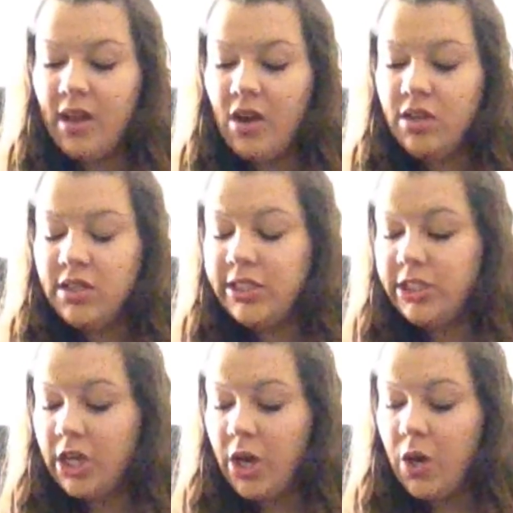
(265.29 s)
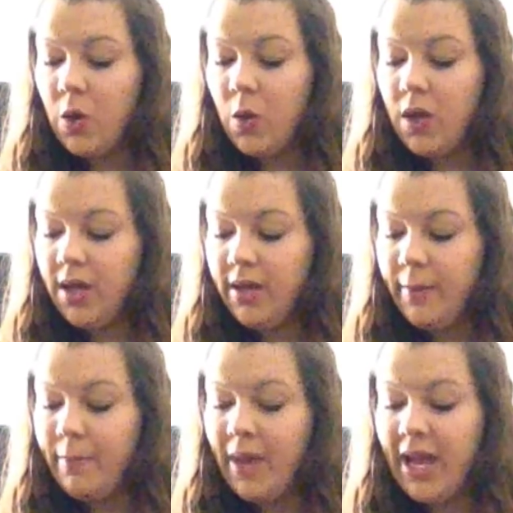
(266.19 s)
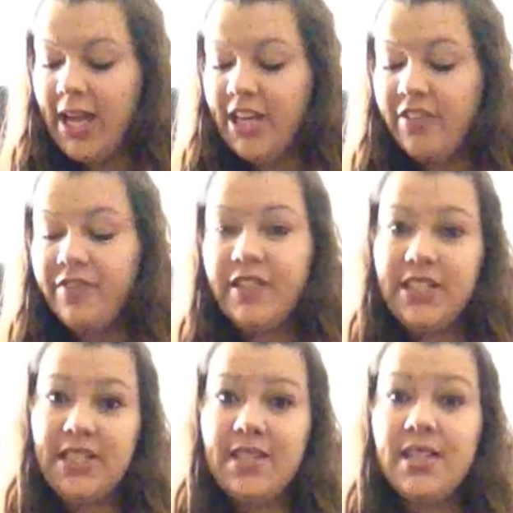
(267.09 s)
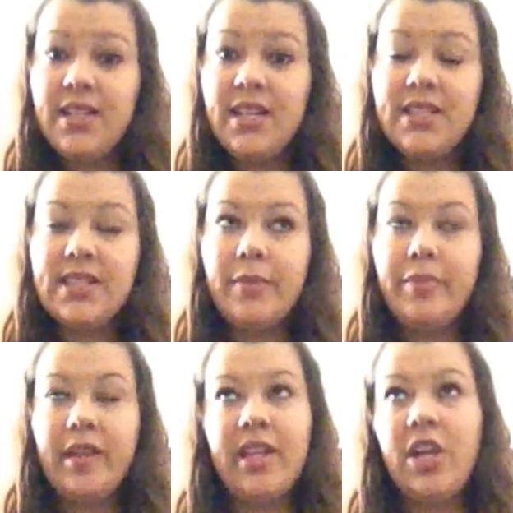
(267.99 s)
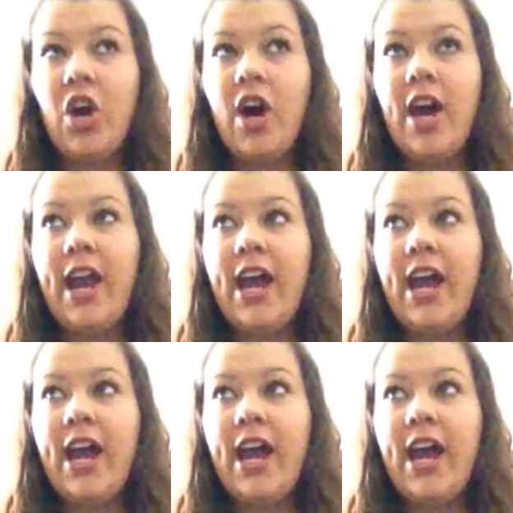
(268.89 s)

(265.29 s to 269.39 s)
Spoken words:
Also, my fatigue is completely gone.